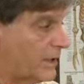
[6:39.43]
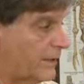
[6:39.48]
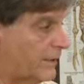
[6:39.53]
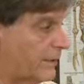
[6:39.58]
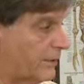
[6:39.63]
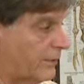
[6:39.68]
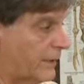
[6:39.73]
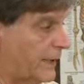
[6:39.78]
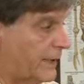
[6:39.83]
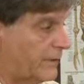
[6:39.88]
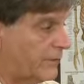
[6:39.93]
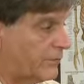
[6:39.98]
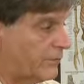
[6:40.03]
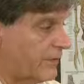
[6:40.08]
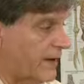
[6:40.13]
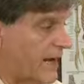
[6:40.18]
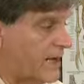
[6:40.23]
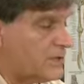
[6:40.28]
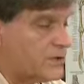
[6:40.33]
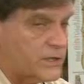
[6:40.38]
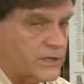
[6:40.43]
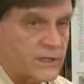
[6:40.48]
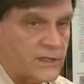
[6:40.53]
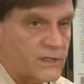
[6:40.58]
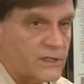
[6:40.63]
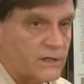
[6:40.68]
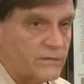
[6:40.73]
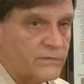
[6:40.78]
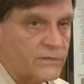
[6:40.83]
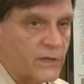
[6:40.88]
of the great
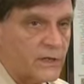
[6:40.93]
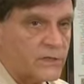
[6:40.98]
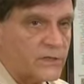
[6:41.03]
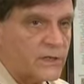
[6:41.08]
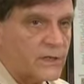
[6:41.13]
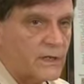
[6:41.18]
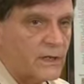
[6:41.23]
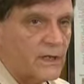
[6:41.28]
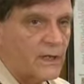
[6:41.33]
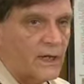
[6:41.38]
tragedies of just